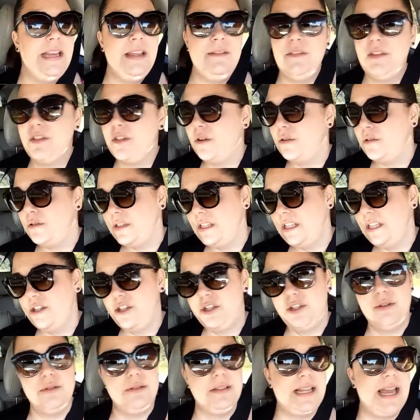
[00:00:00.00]
And even though
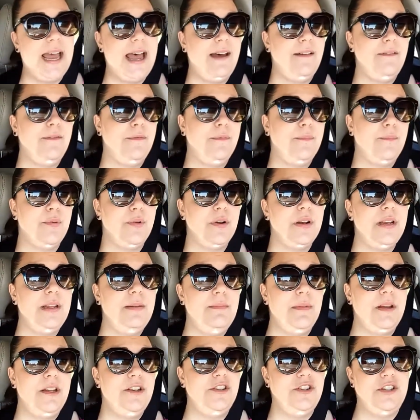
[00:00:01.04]
these shoes have
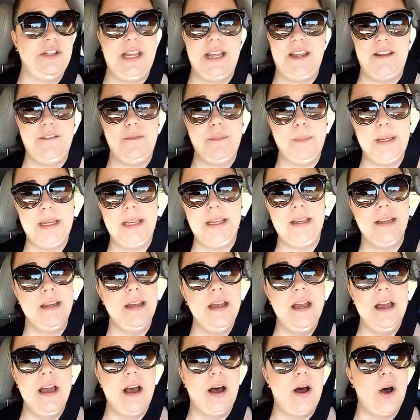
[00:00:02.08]
pretty much saved me